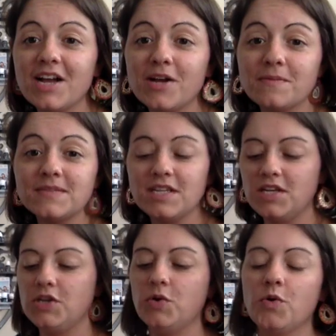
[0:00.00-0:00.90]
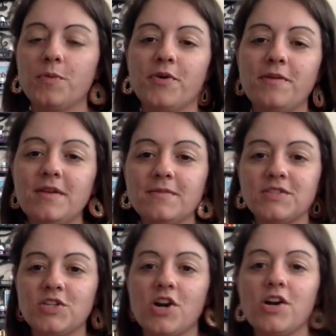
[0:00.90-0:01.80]
comes in your premium
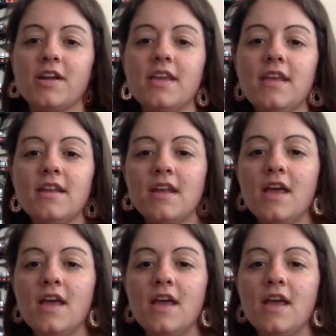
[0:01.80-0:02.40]
starter kit.